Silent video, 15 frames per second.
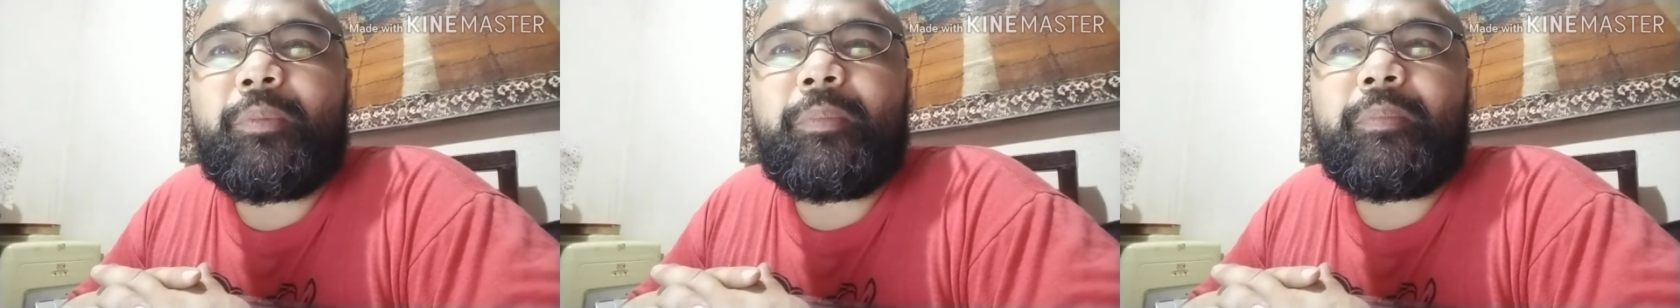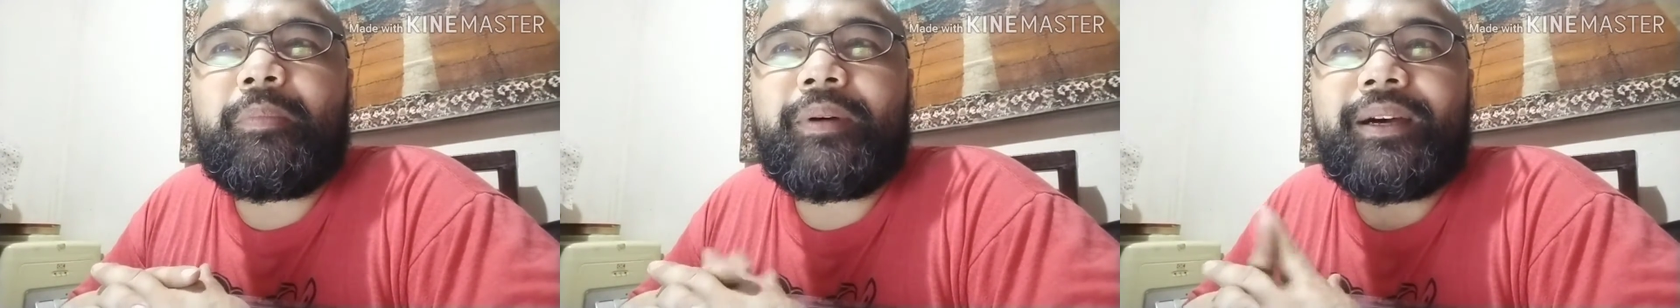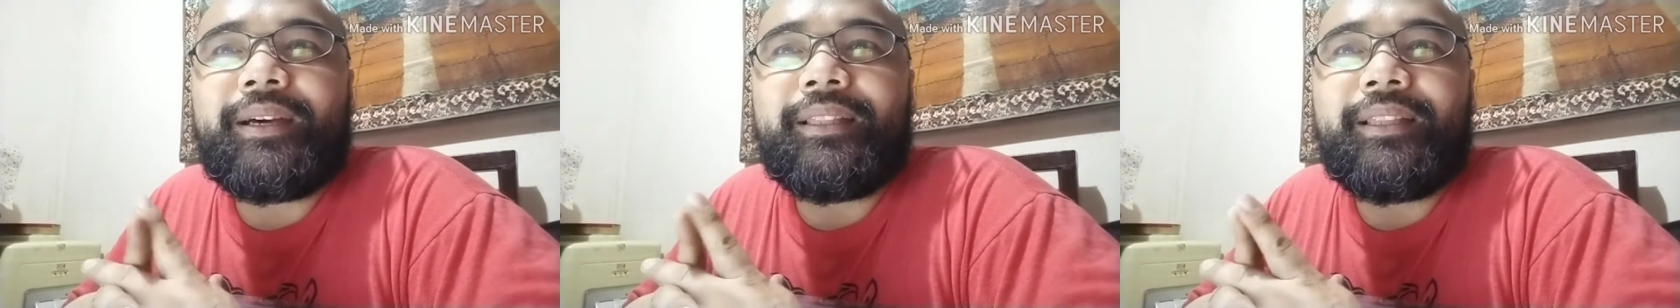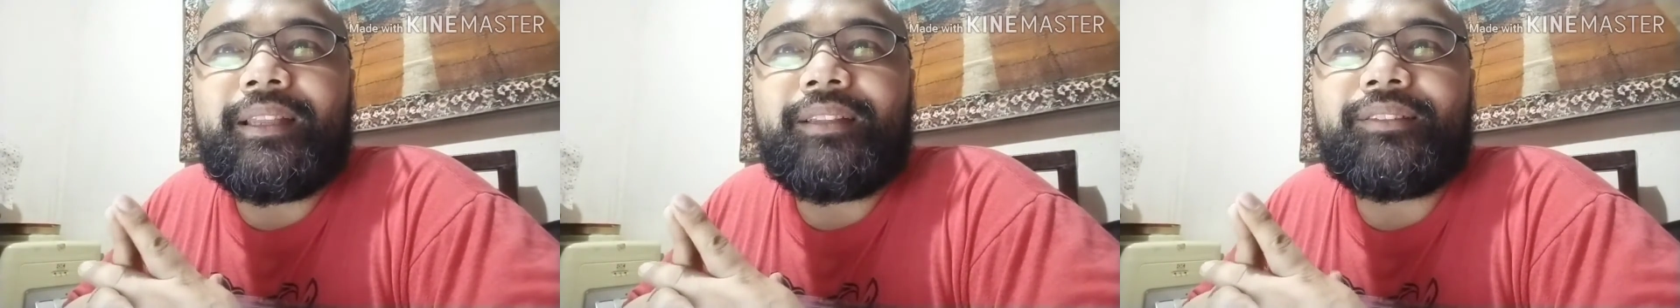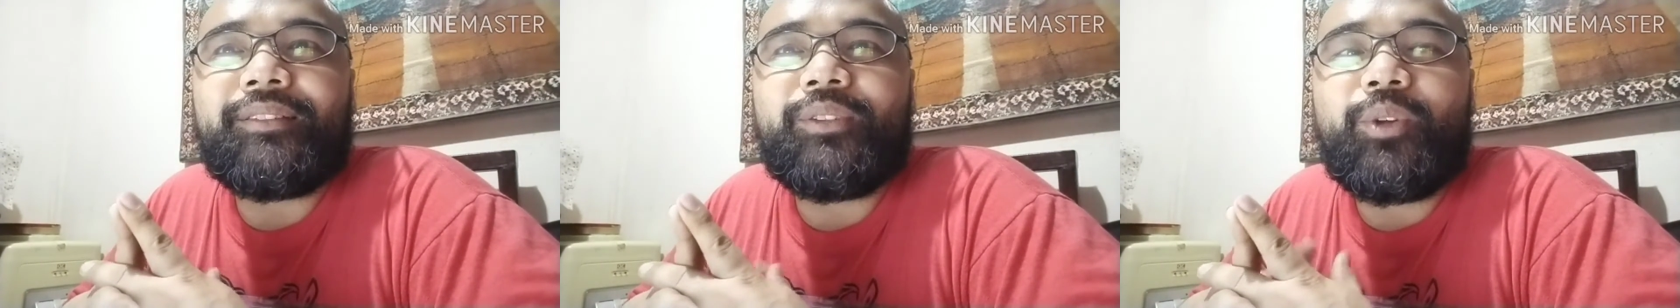but
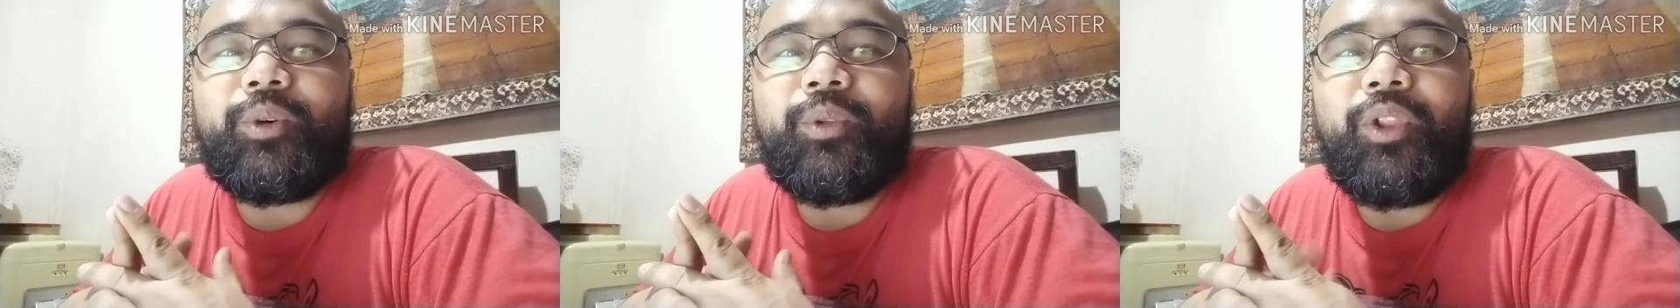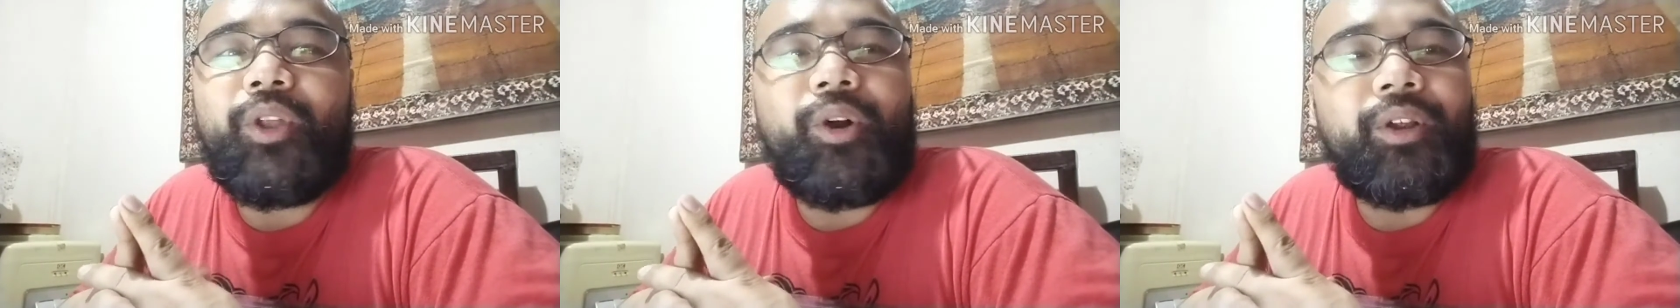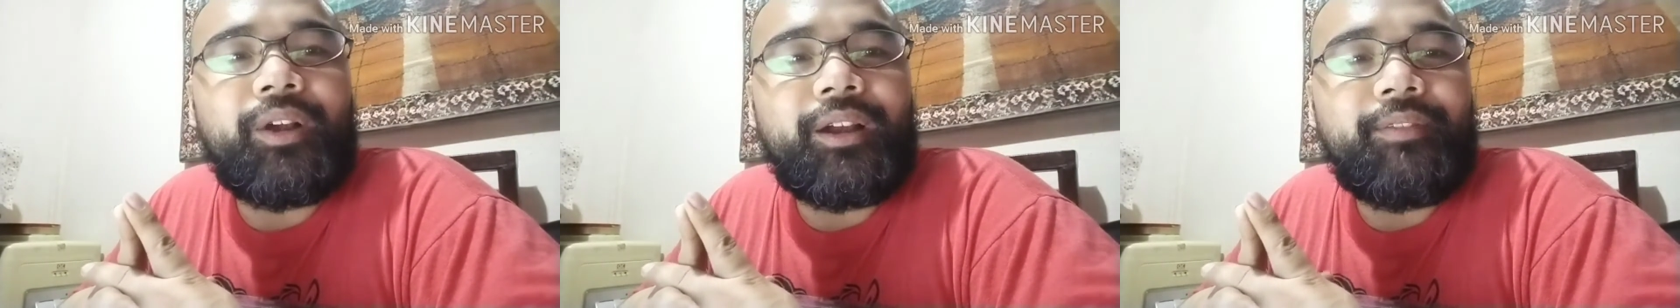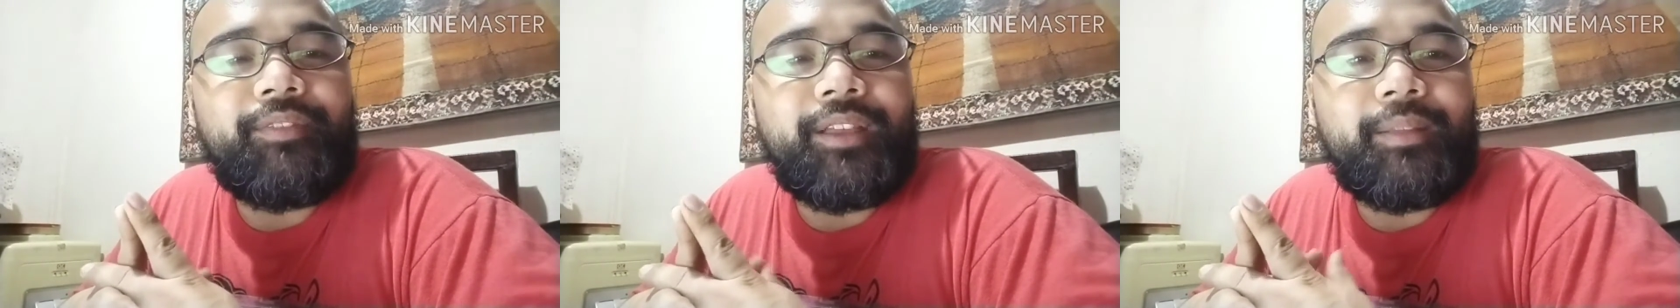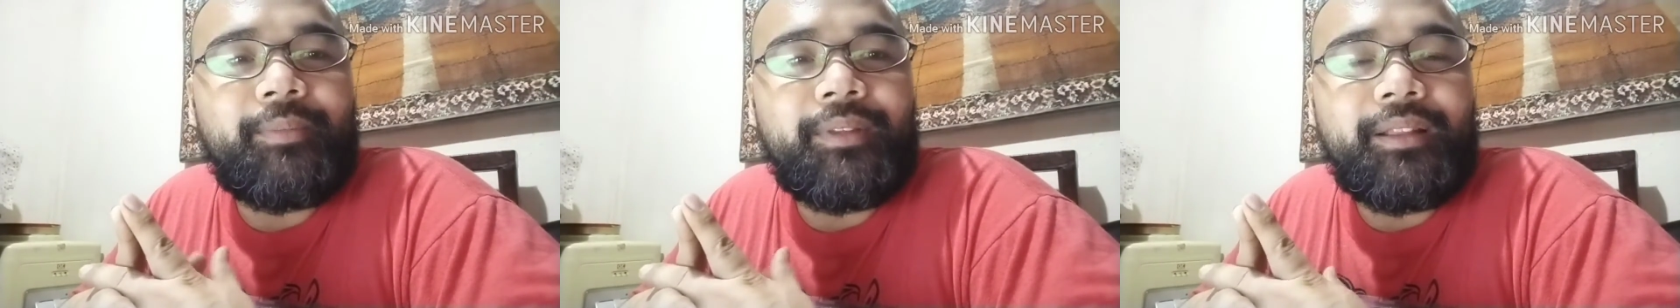it's no longer
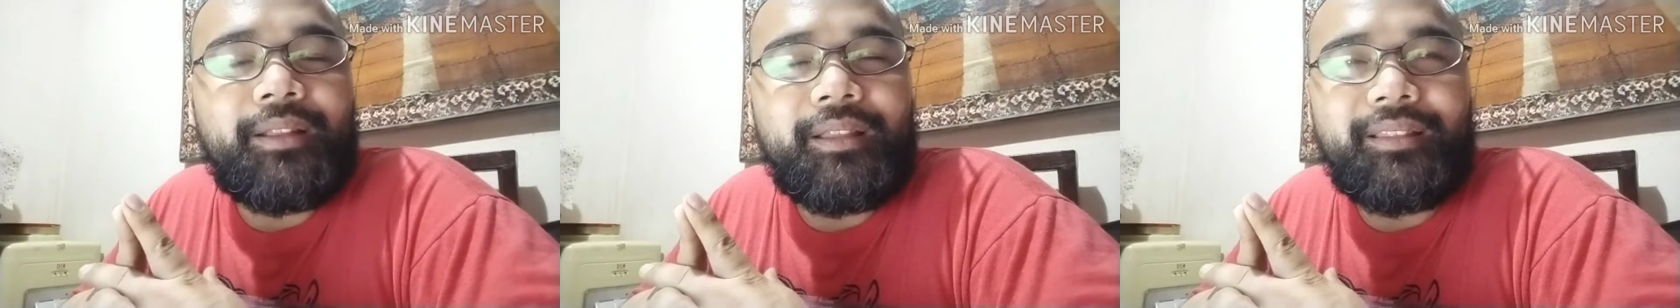available.